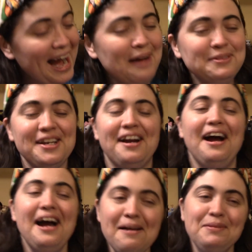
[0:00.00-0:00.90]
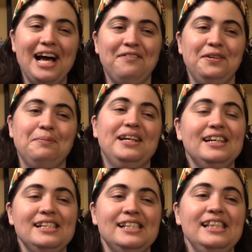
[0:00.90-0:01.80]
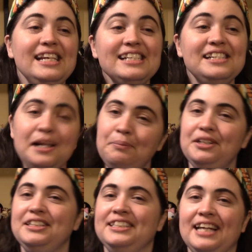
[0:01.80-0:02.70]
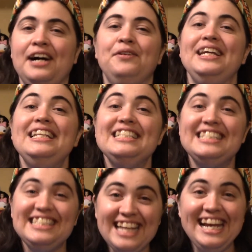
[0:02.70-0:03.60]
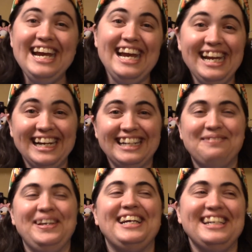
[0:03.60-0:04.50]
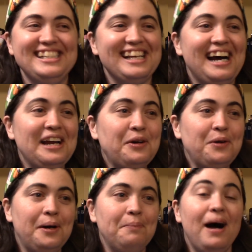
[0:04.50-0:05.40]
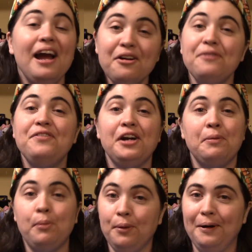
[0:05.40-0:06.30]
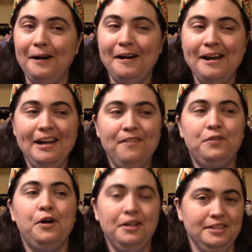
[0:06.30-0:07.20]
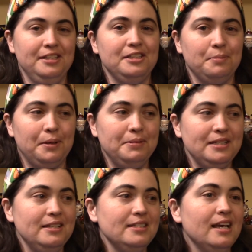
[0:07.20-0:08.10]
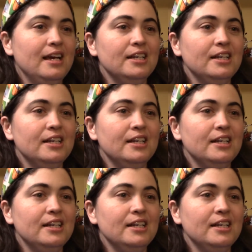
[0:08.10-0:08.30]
I'm sorry, I'm laughing because these numbers sound insane because I grew up, I grew up very poor for all intents and purposes.